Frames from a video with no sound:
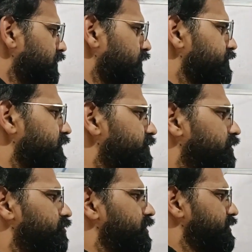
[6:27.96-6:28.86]
of the
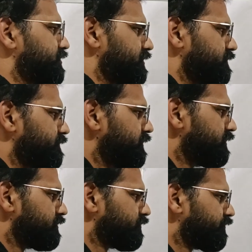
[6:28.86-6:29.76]
population.
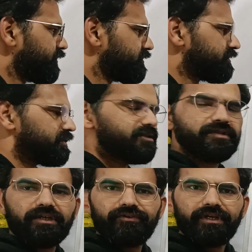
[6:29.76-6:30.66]
So first is
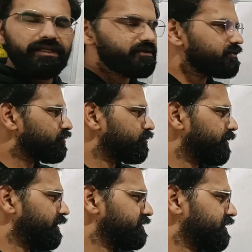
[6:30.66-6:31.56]
surveillance through
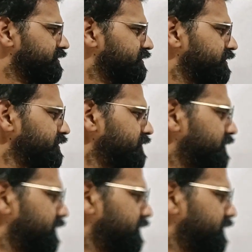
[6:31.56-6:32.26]
mass testing,